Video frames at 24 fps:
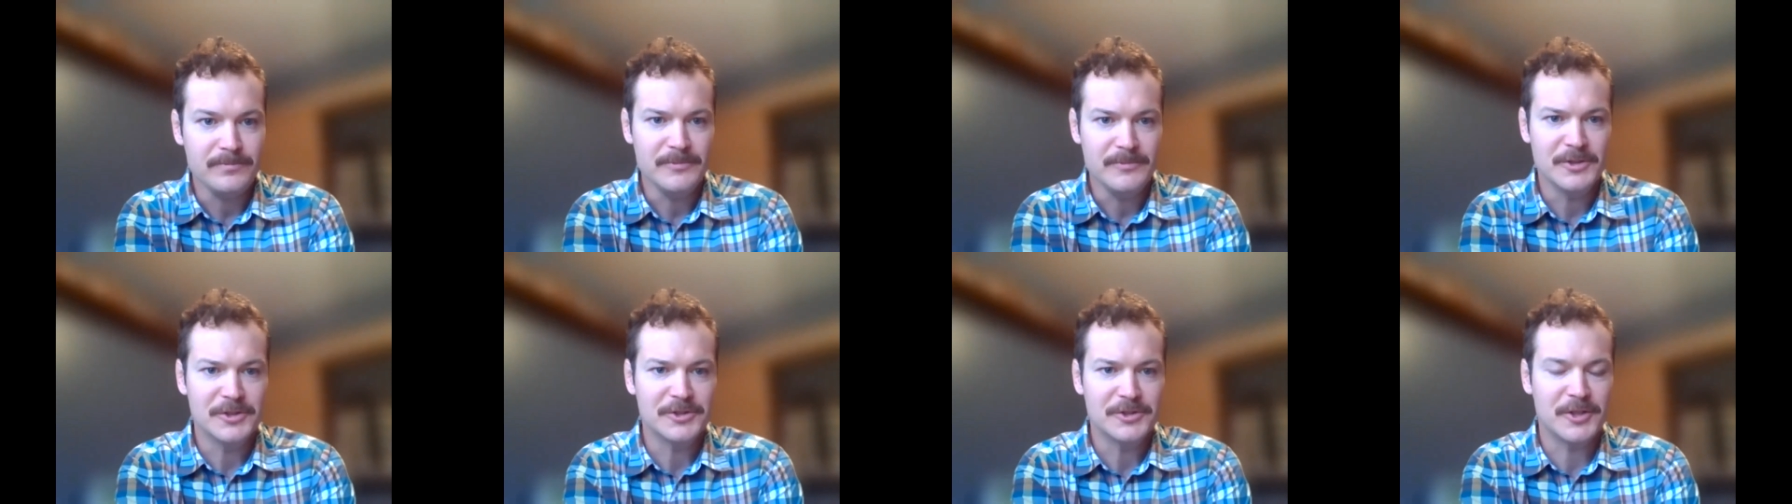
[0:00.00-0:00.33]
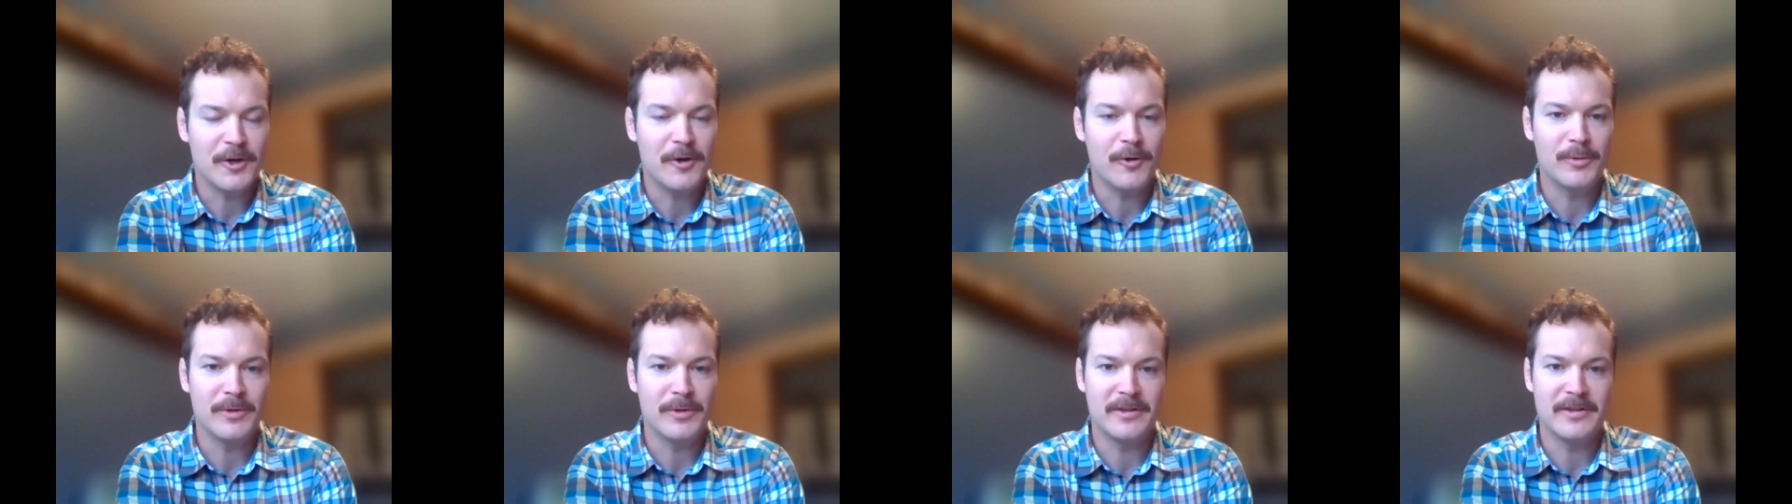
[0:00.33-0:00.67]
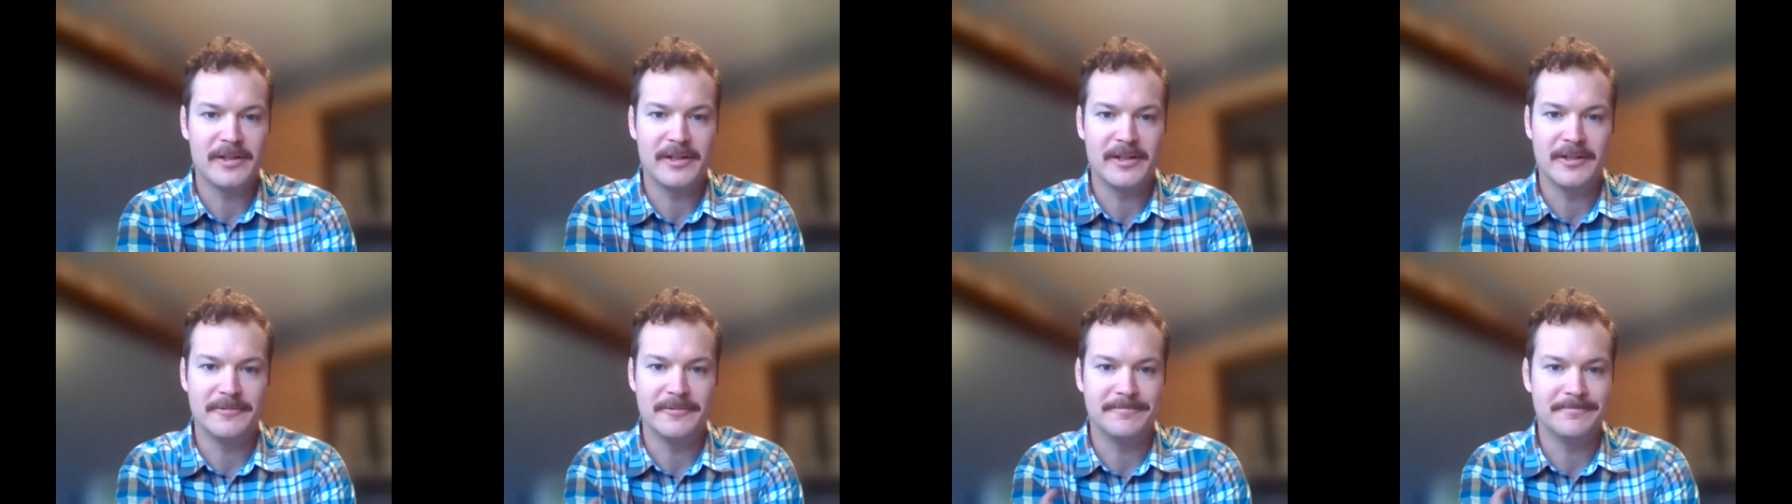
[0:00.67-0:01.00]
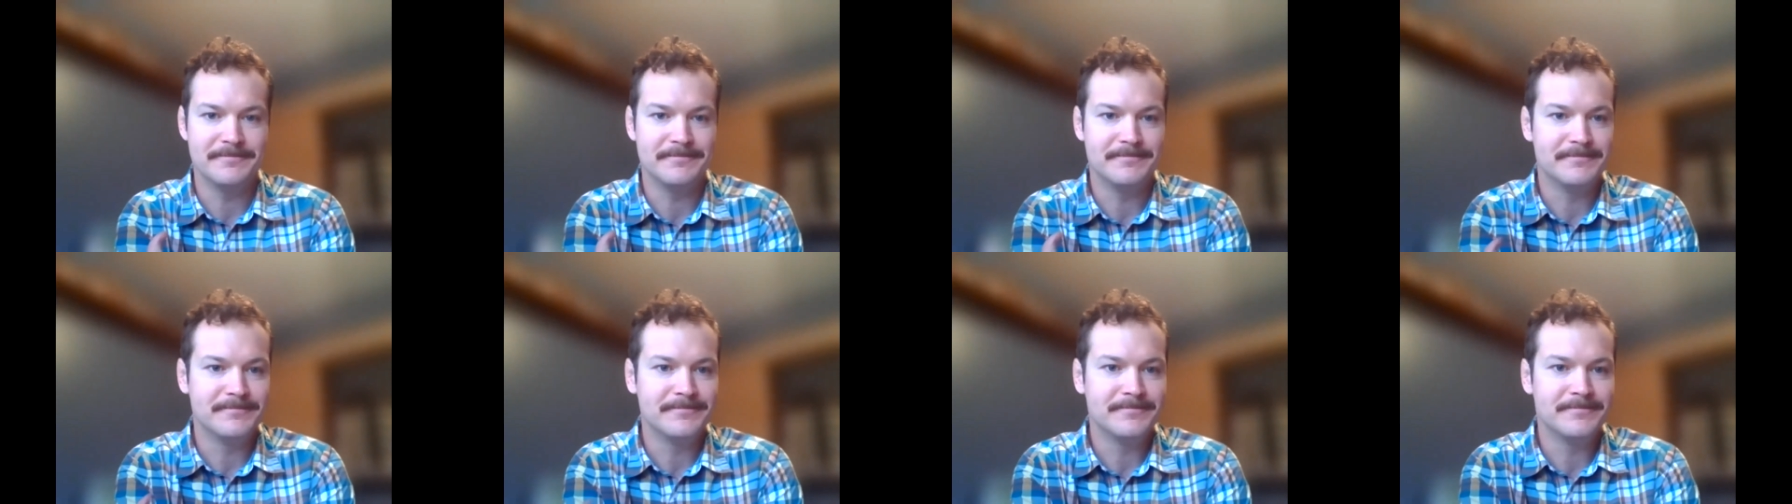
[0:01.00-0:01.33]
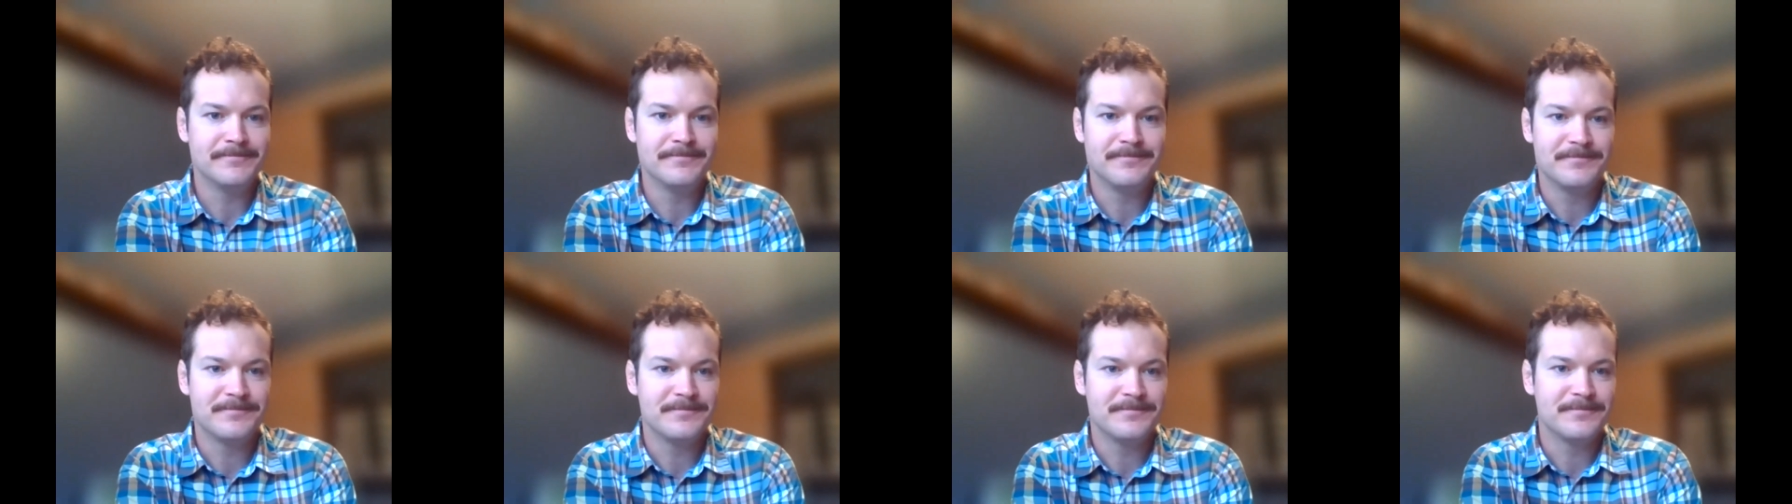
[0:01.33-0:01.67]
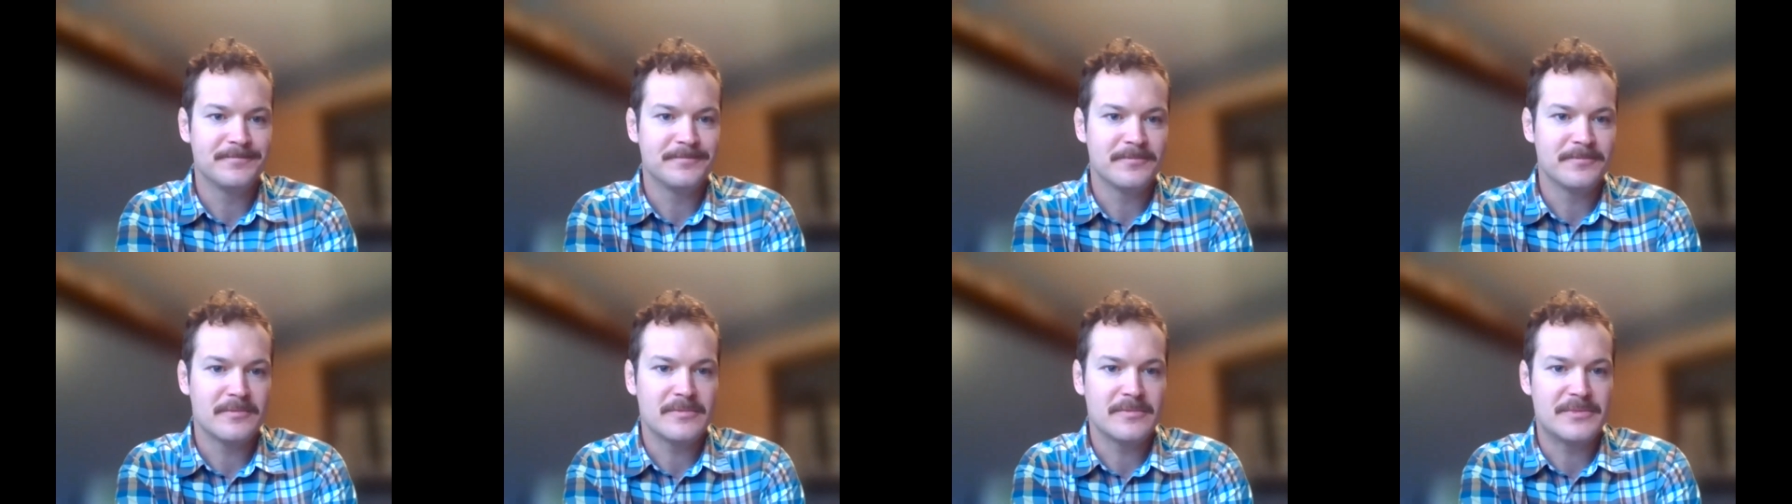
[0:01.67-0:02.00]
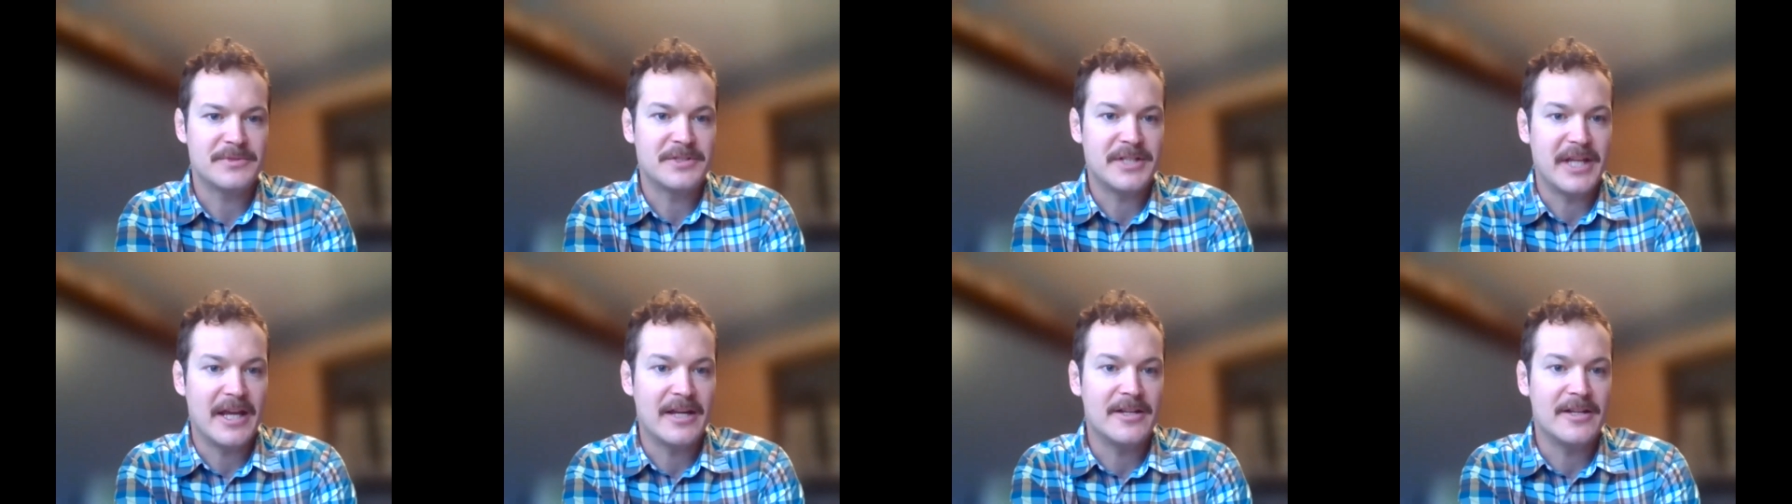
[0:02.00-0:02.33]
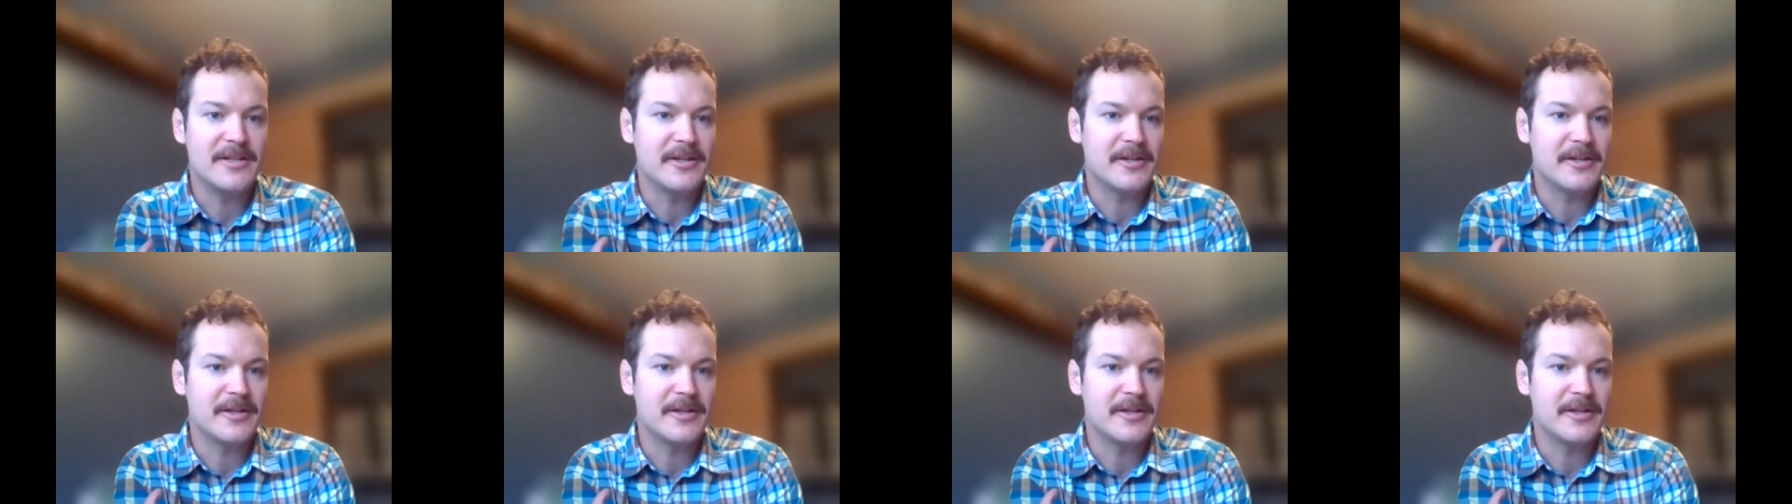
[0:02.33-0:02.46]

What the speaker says: So within 10